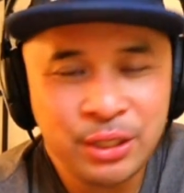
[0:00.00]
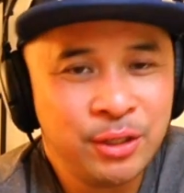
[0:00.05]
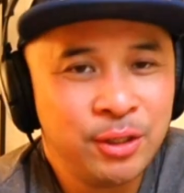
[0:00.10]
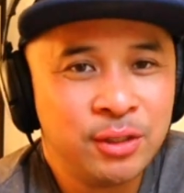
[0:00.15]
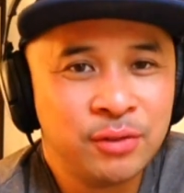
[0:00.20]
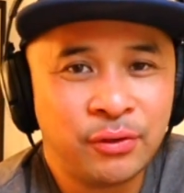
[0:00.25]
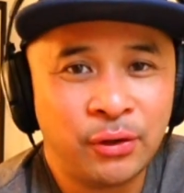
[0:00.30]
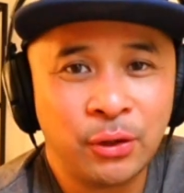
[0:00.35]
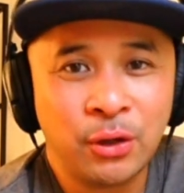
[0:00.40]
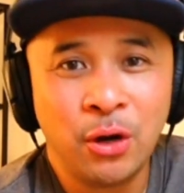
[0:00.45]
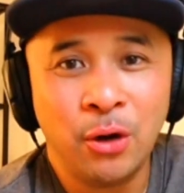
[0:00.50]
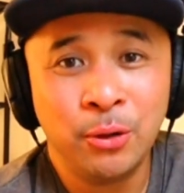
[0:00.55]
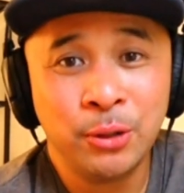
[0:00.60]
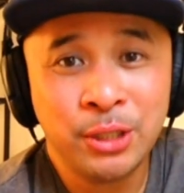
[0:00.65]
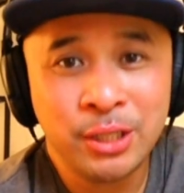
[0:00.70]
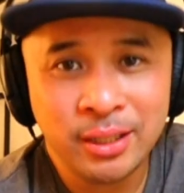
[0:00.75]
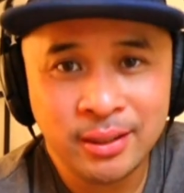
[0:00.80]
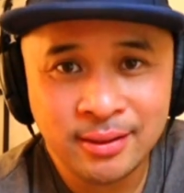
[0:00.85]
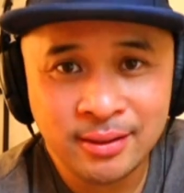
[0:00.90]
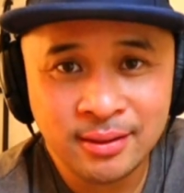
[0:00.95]
use for
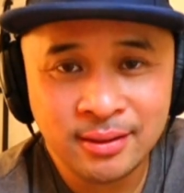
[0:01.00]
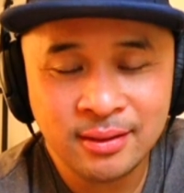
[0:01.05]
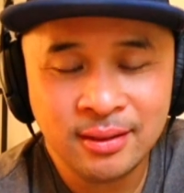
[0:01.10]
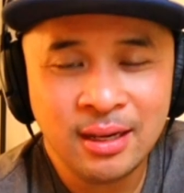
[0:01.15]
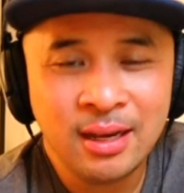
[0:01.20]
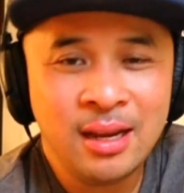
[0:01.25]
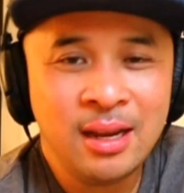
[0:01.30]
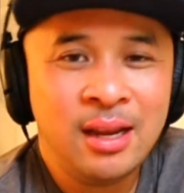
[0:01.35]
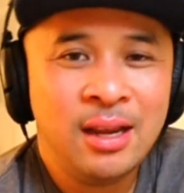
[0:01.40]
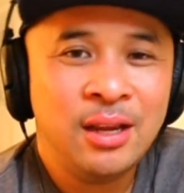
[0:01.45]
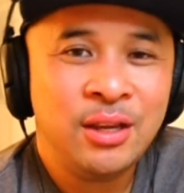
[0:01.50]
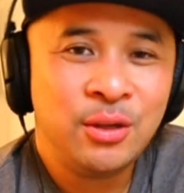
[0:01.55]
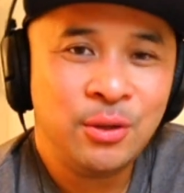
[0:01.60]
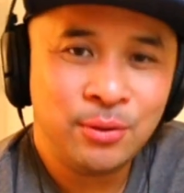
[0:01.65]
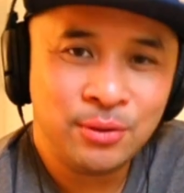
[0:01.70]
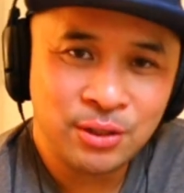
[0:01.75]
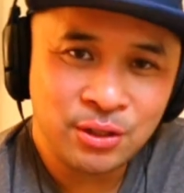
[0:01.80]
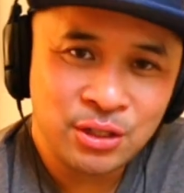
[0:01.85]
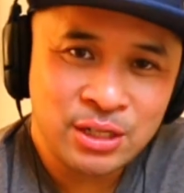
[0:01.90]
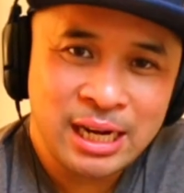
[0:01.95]
coaches
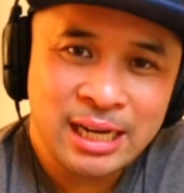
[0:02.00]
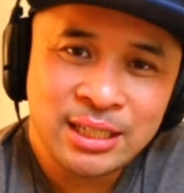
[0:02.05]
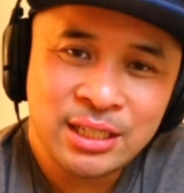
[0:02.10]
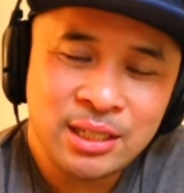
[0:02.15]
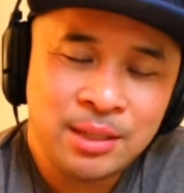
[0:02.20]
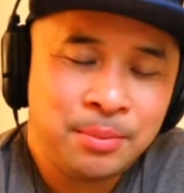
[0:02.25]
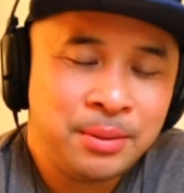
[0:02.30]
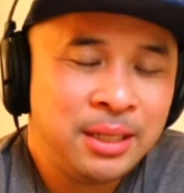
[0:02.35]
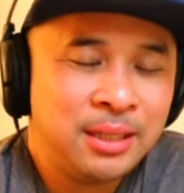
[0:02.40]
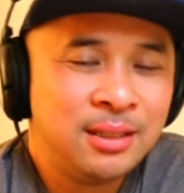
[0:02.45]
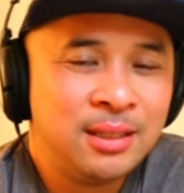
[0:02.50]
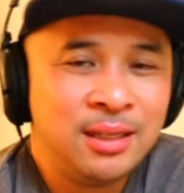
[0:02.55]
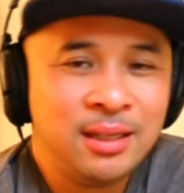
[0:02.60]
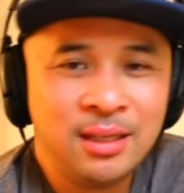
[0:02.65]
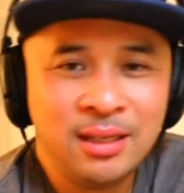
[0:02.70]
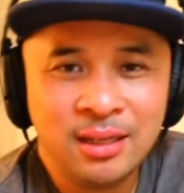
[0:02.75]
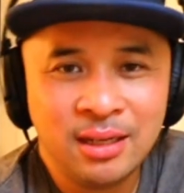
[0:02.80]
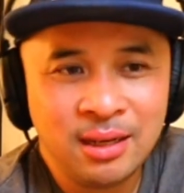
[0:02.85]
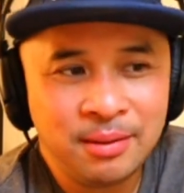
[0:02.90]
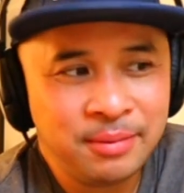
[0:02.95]
using
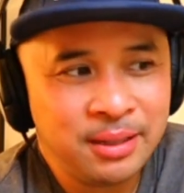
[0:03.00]
ChatGPT.